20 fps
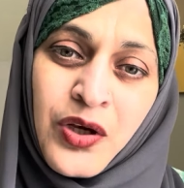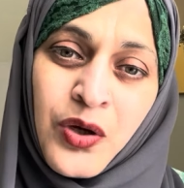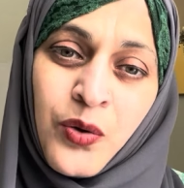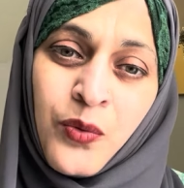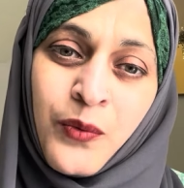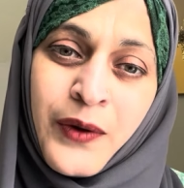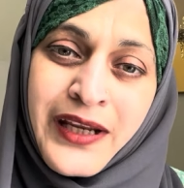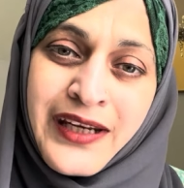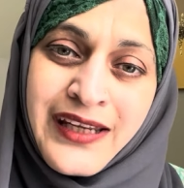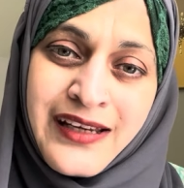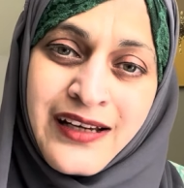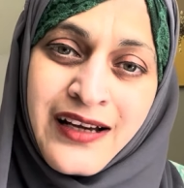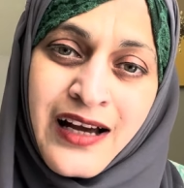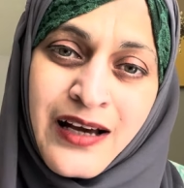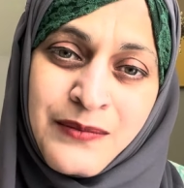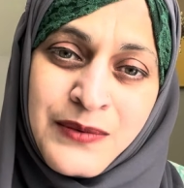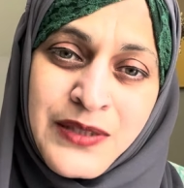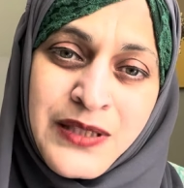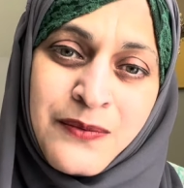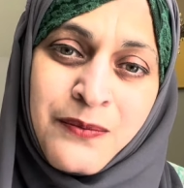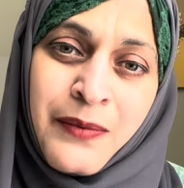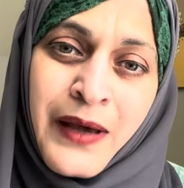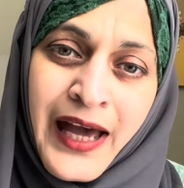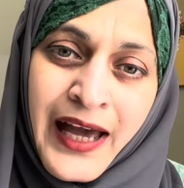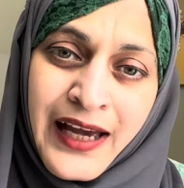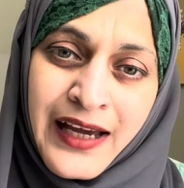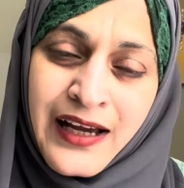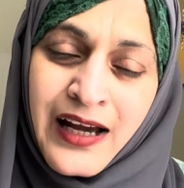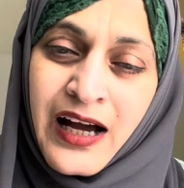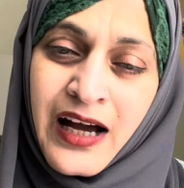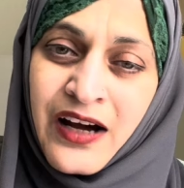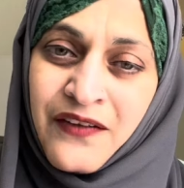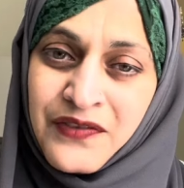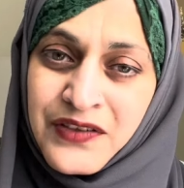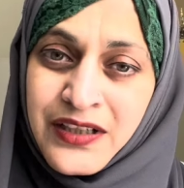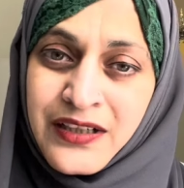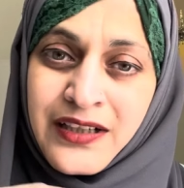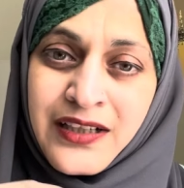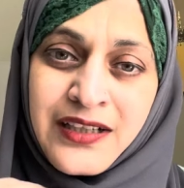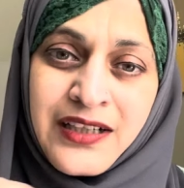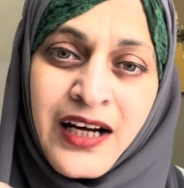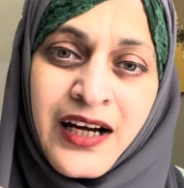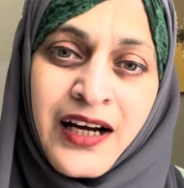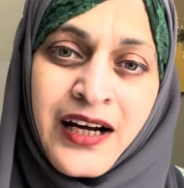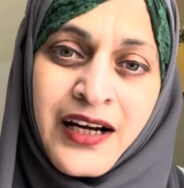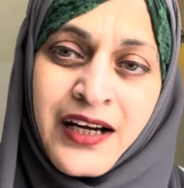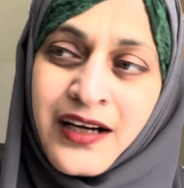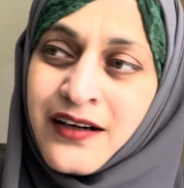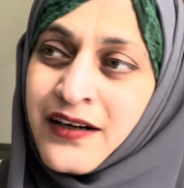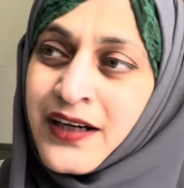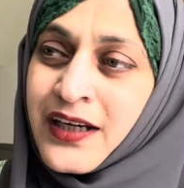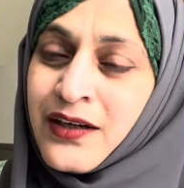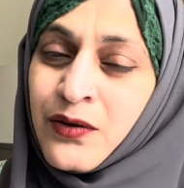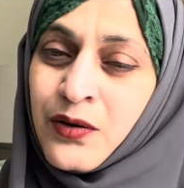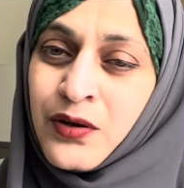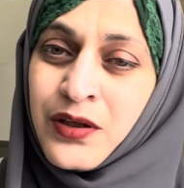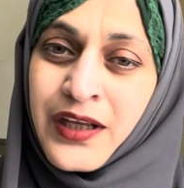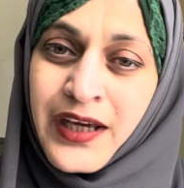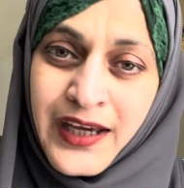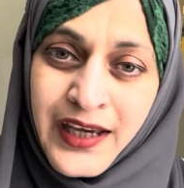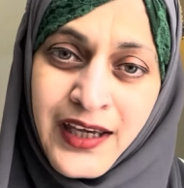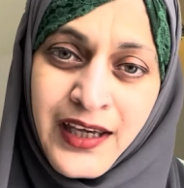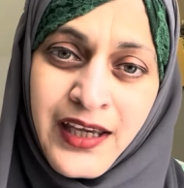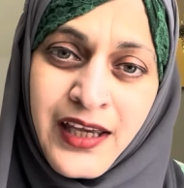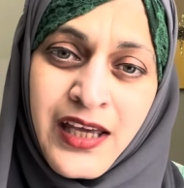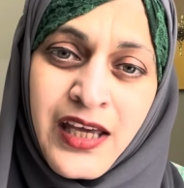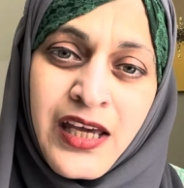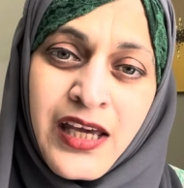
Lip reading: When he comes back after a tiring day,